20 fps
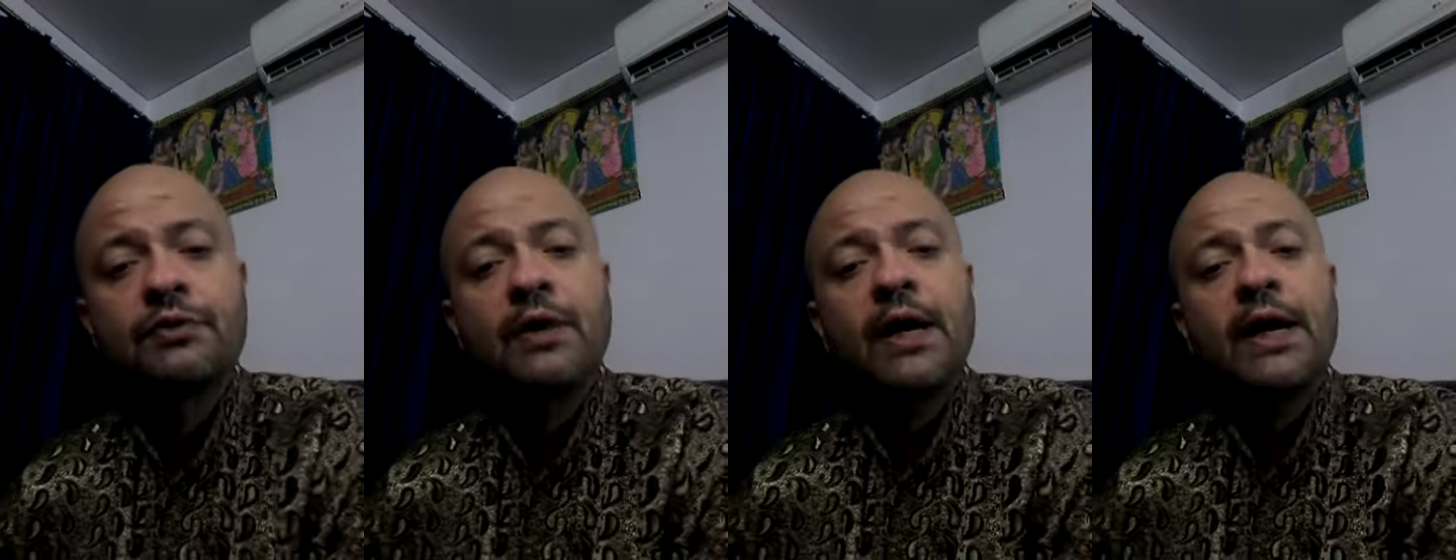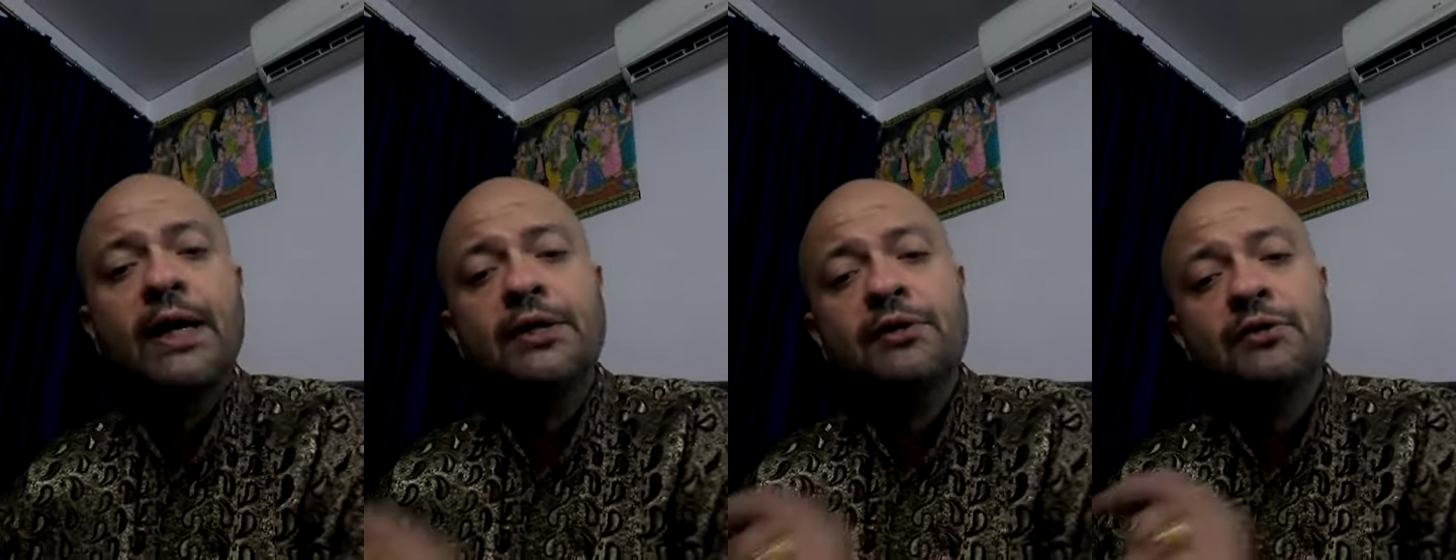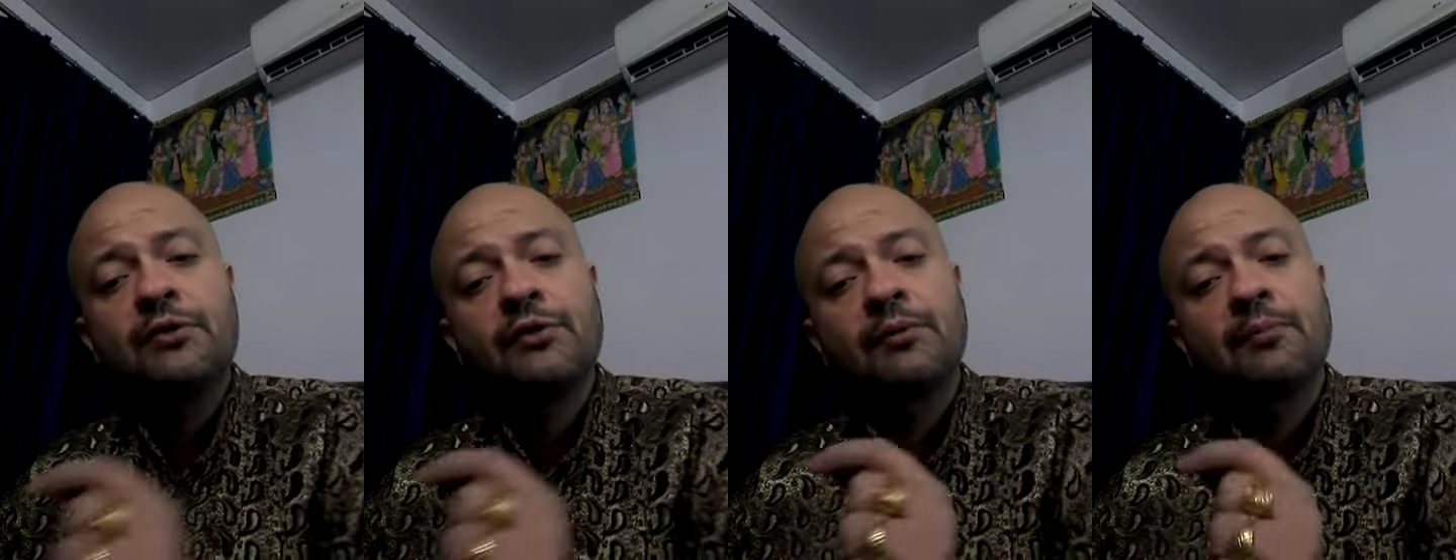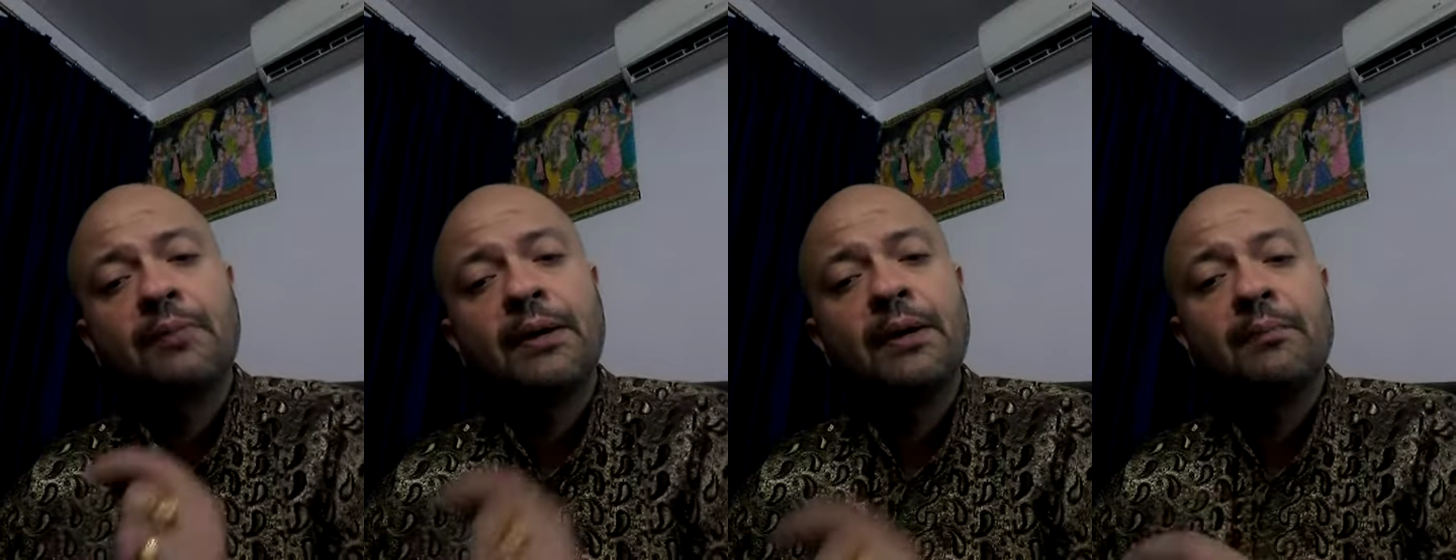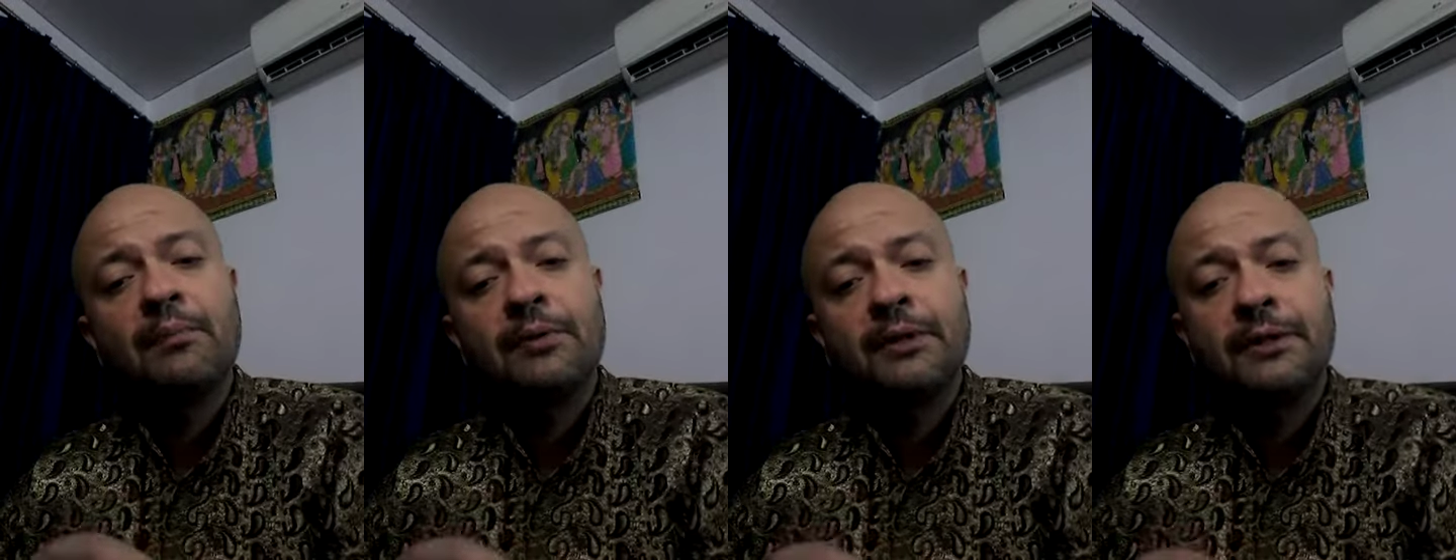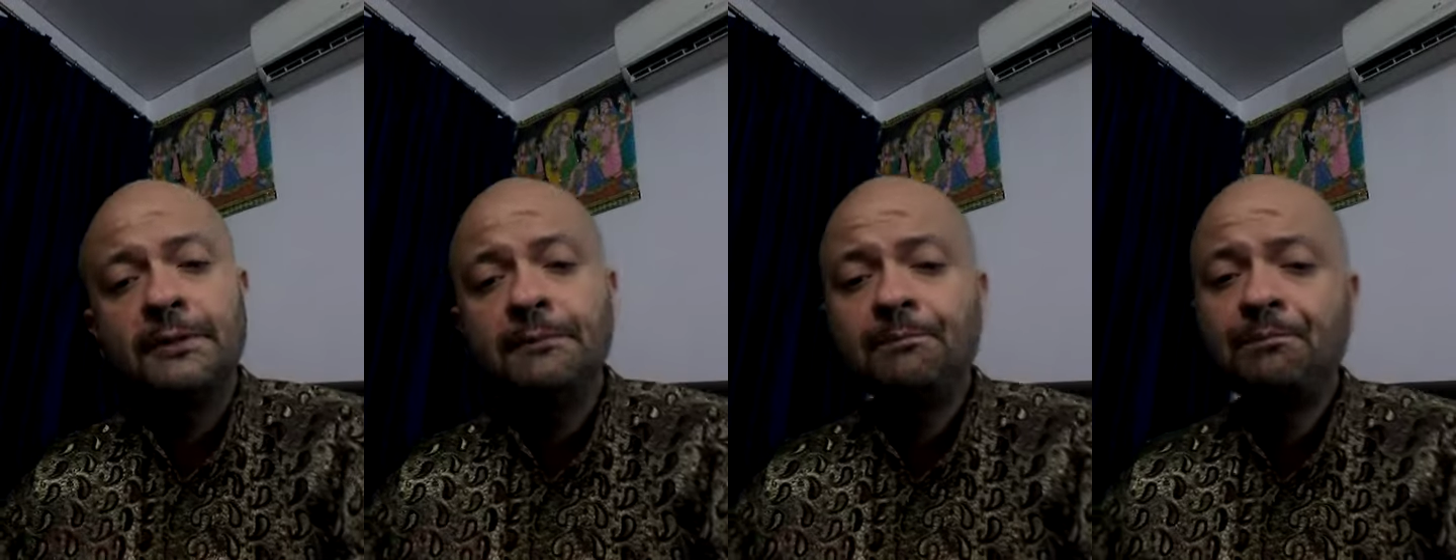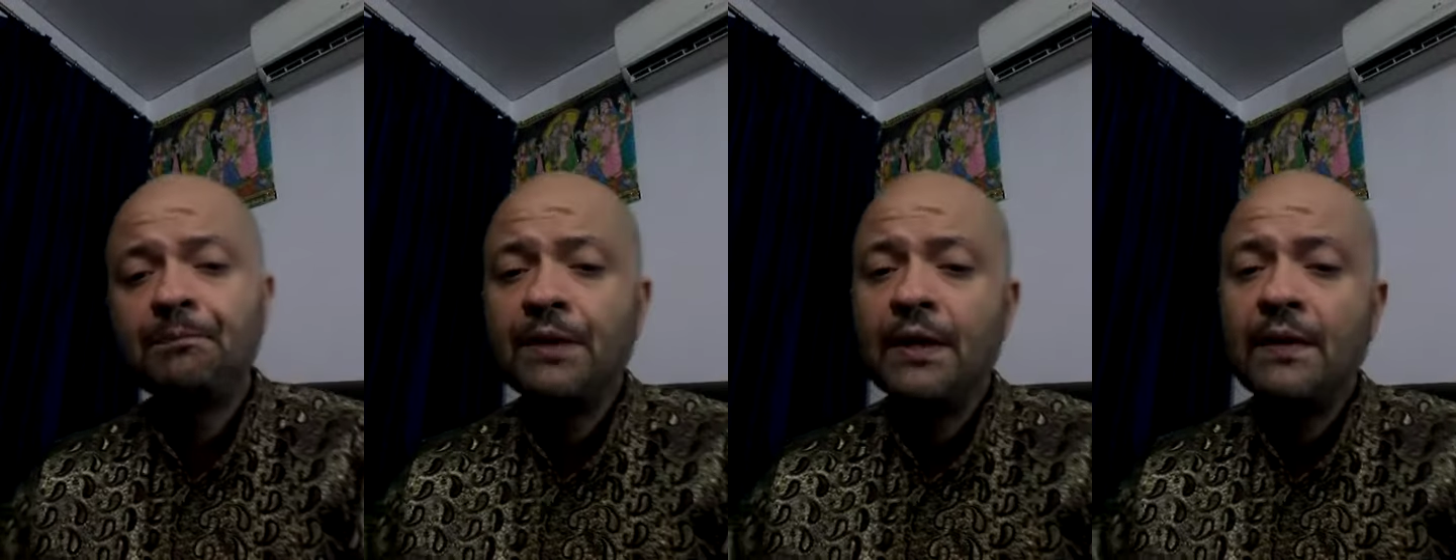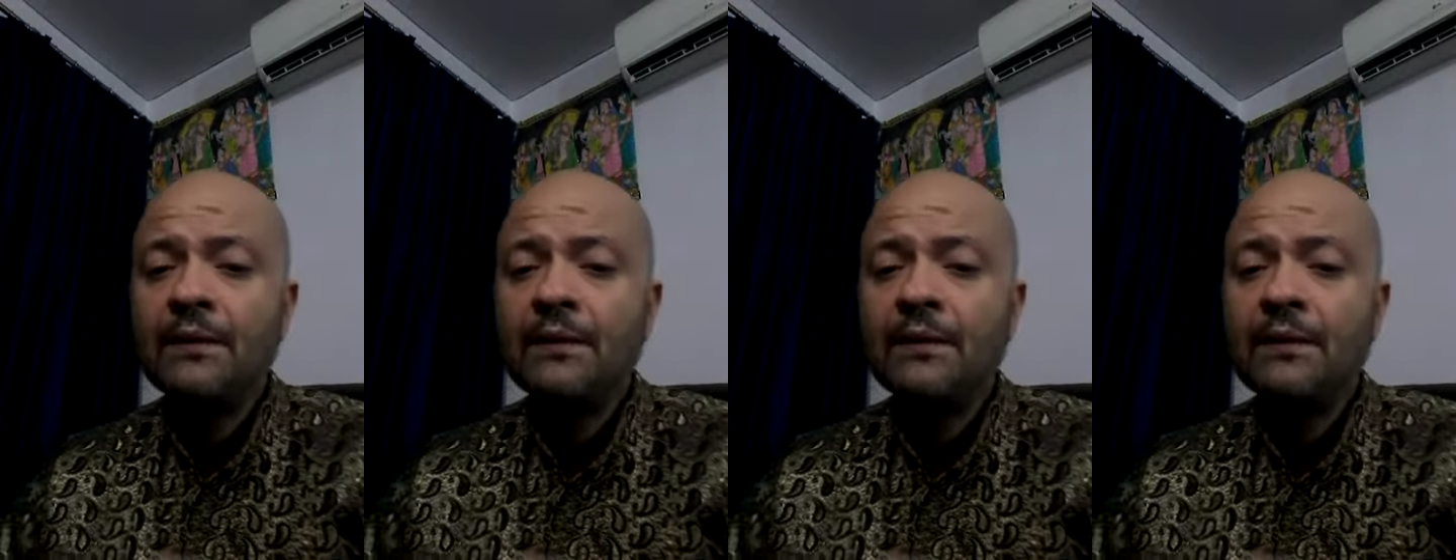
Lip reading: try to remember